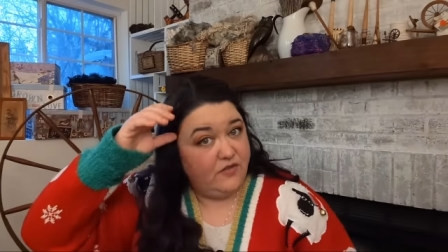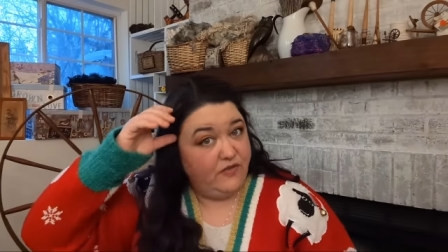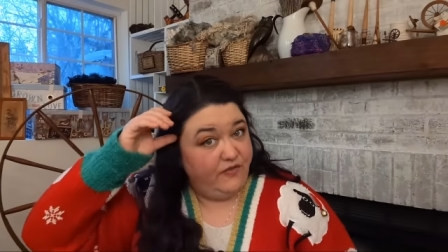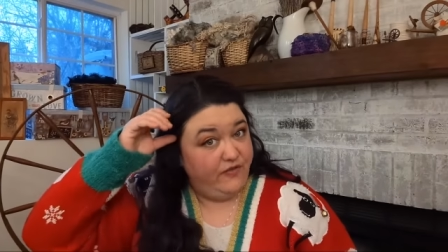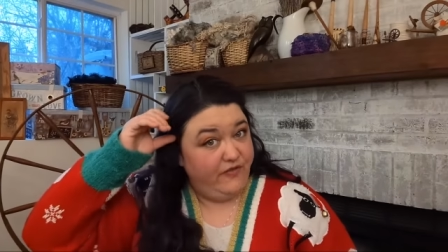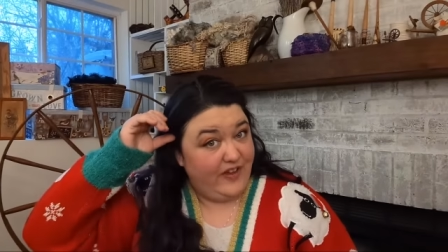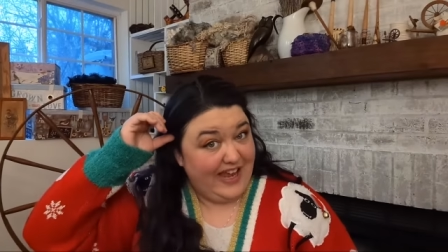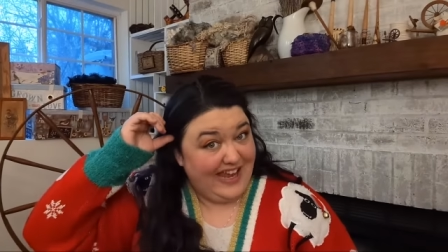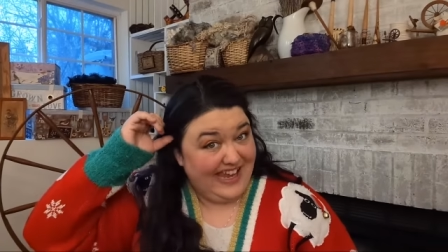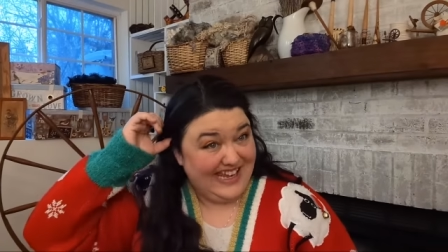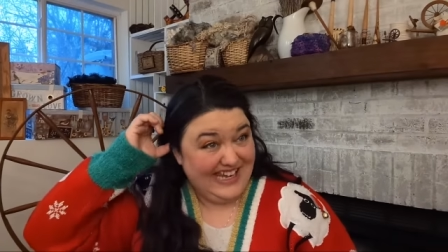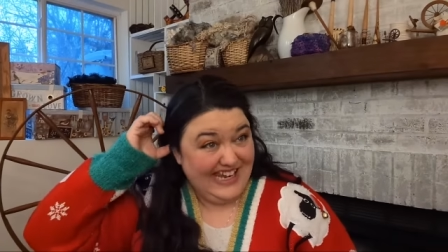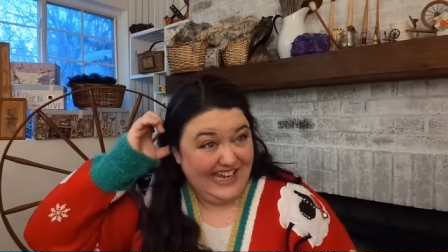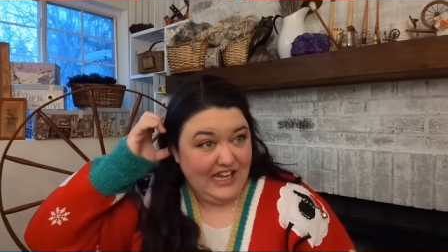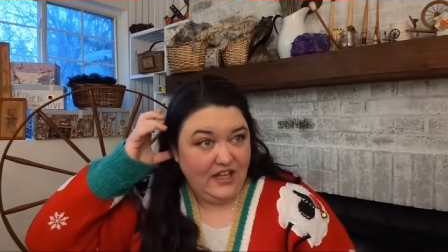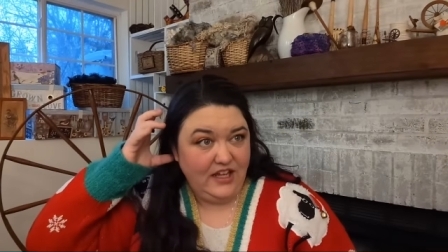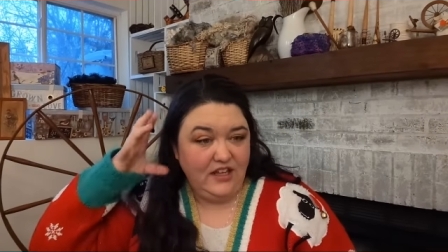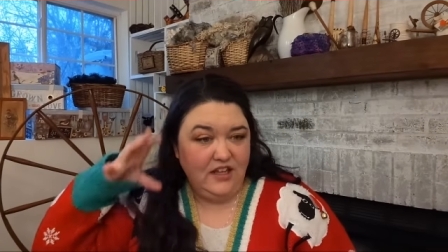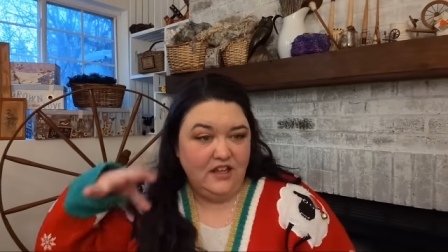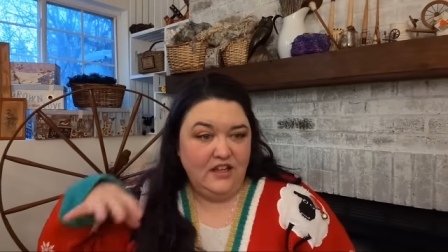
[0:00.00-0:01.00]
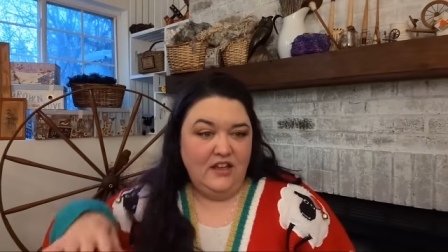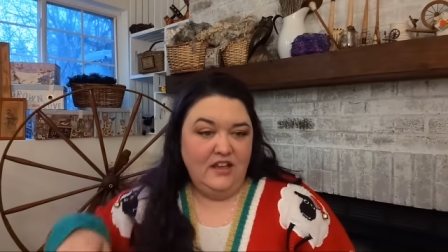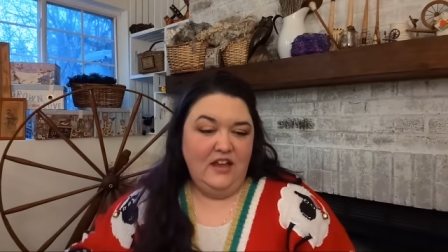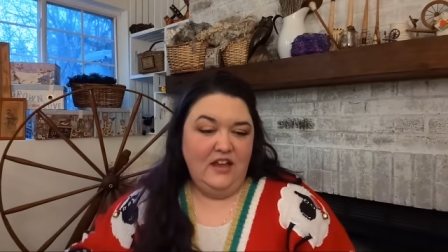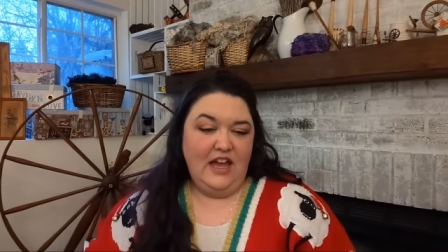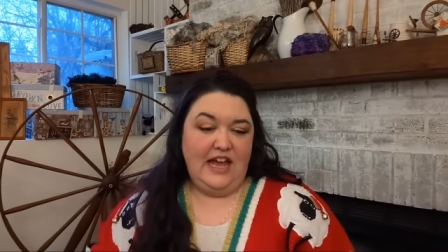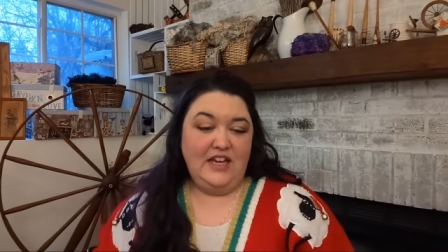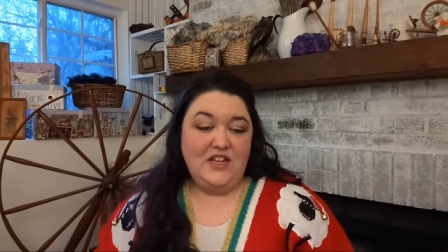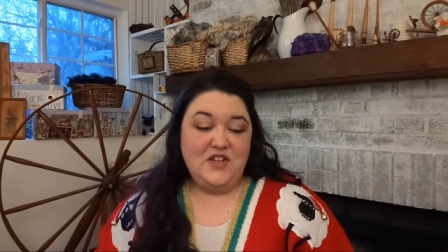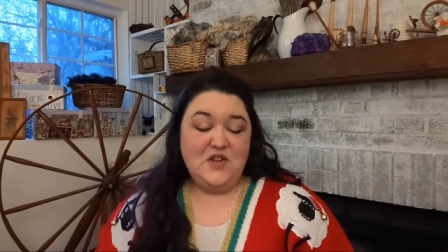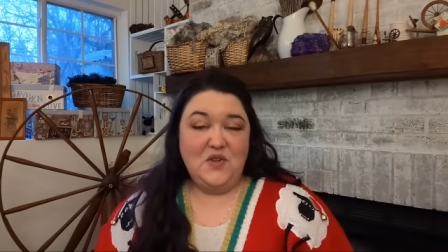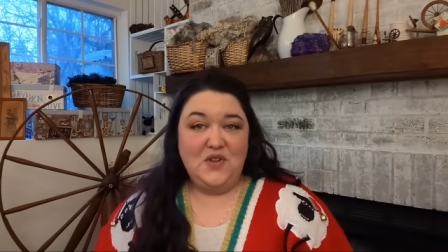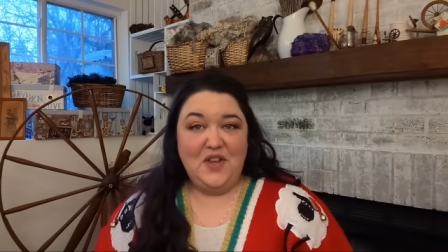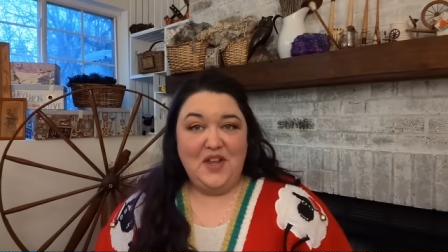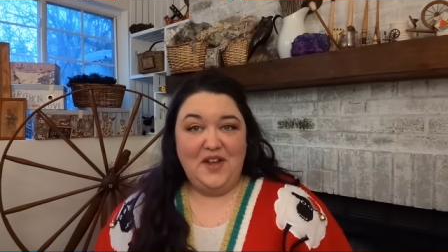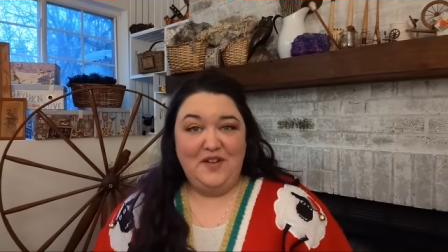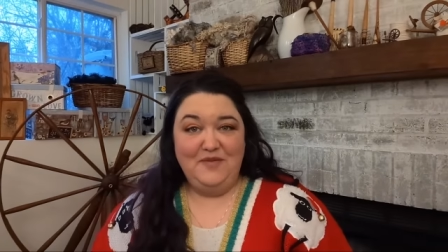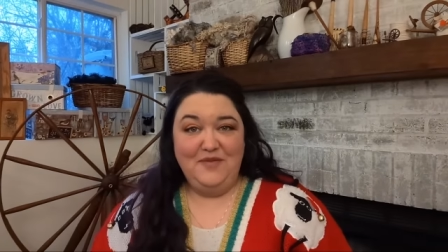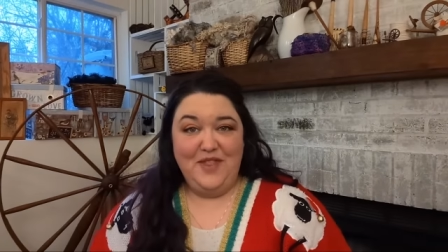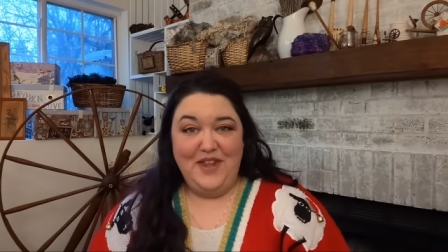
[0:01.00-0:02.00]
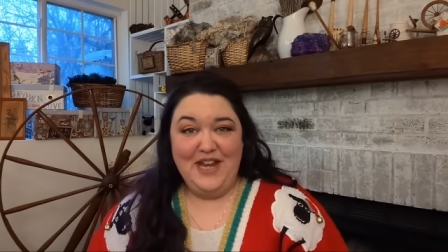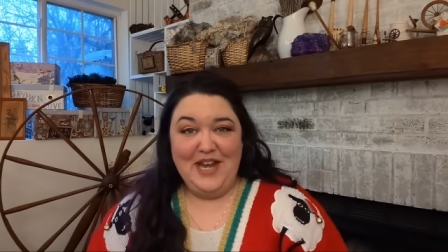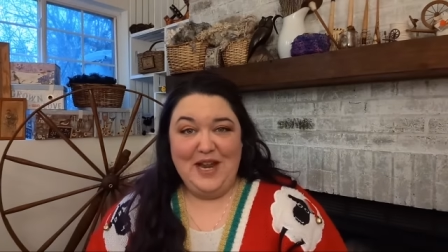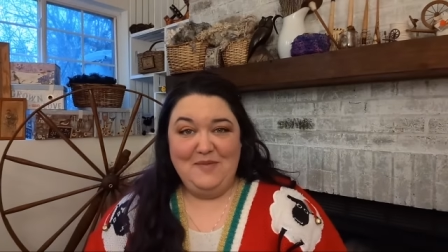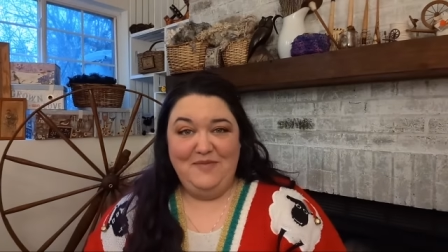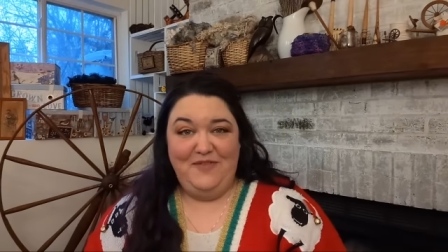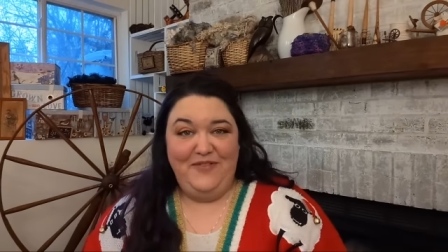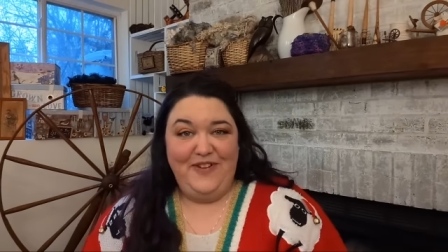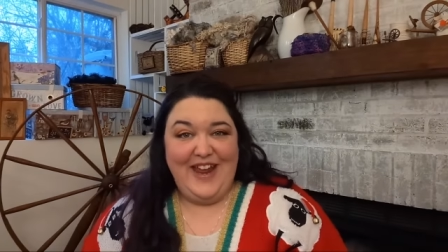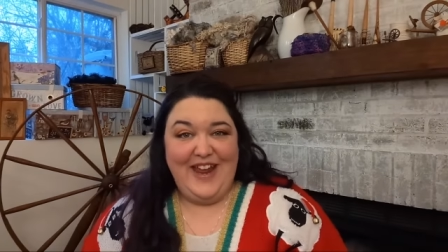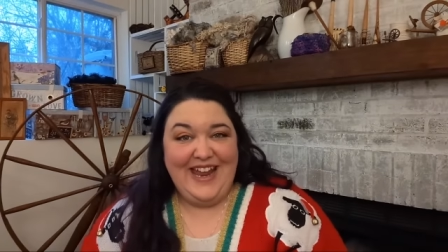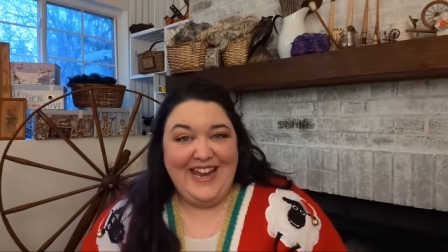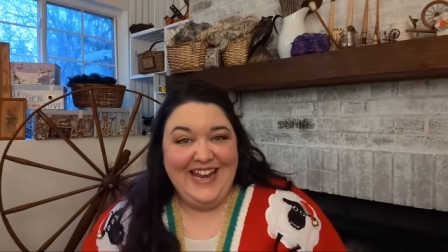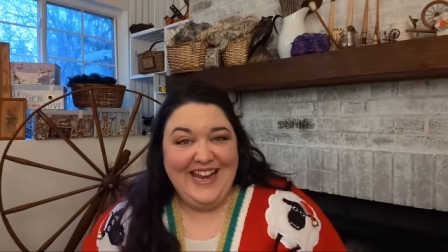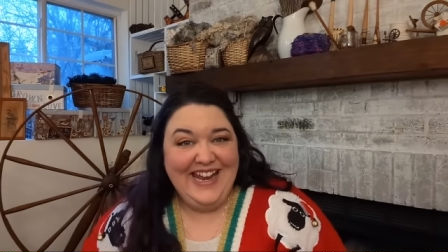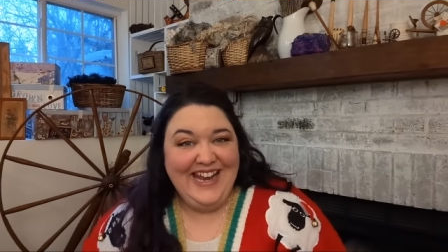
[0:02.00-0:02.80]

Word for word: Fanny. I don't love the name Fanny